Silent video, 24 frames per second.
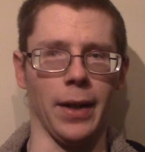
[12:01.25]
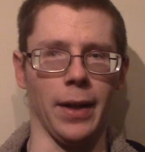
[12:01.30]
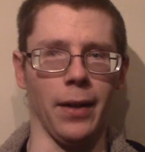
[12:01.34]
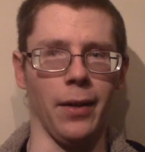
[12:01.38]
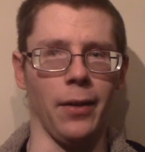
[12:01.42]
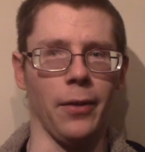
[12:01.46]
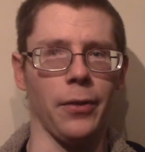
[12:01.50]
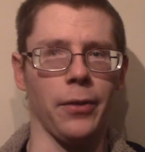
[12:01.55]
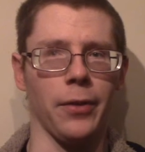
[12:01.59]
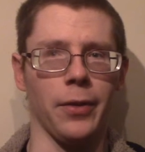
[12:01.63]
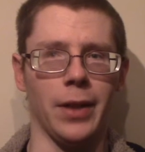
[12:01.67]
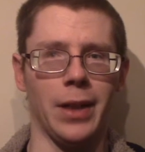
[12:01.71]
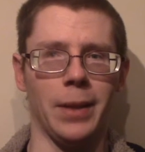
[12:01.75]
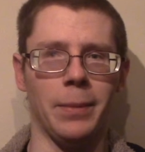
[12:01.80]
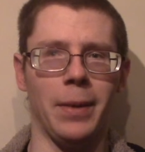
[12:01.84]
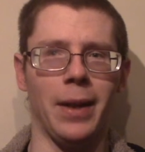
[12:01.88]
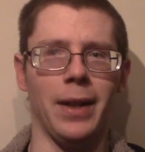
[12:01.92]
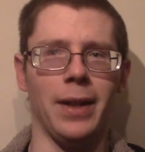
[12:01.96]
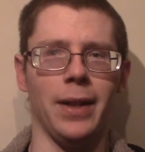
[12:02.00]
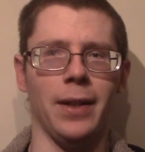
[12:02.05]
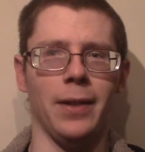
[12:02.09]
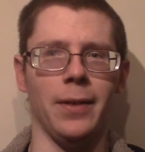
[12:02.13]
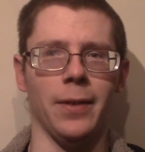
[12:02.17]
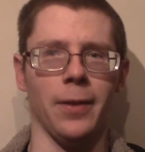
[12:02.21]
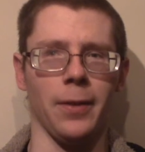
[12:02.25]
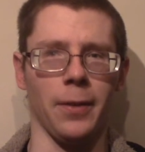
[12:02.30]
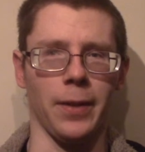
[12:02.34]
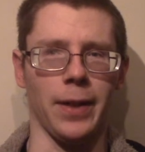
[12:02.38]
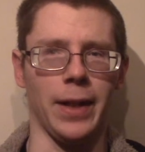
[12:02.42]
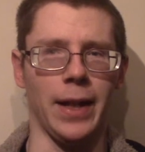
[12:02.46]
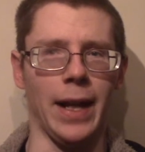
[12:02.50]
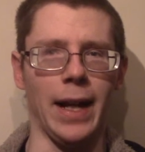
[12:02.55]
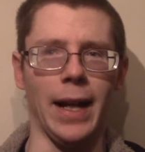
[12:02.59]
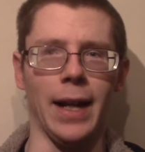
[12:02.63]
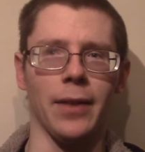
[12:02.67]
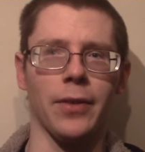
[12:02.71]
else. They might need another
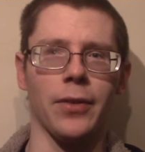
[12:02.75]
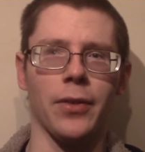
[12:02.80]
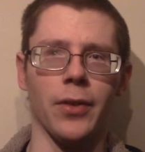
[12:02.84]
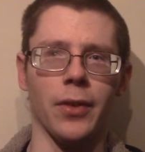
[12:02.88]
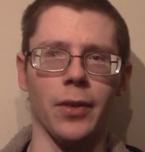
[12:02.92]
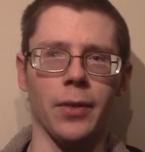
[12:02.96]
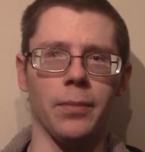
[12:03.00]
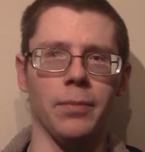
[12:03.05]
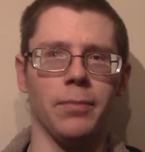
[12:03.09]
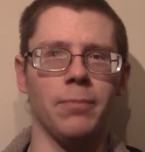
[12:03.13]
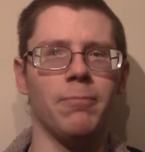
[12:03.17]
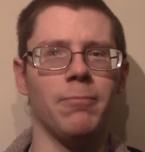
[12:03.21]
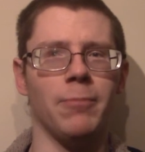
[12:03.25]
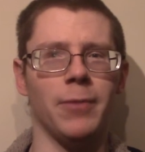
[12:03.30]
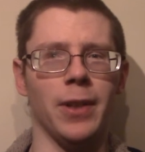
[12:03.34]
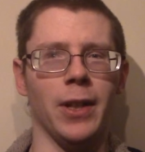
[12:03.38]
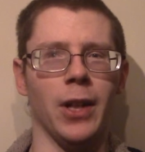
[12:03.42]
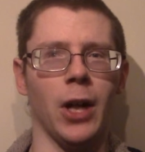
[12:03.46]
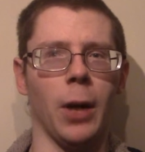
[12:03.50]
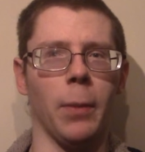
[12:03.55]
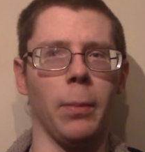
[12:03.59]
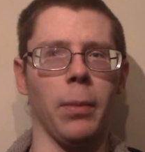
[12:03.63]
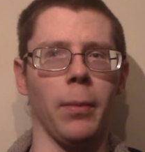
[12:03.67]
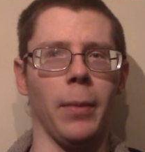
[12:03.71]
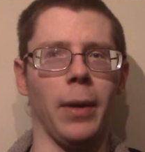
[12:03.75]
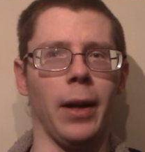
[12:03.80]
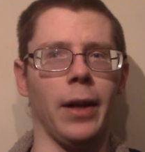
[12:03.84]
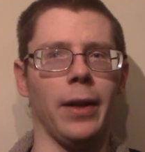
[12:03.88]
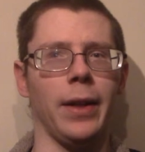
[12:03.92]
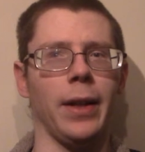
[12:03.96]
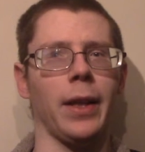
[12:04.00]
cat to help them out.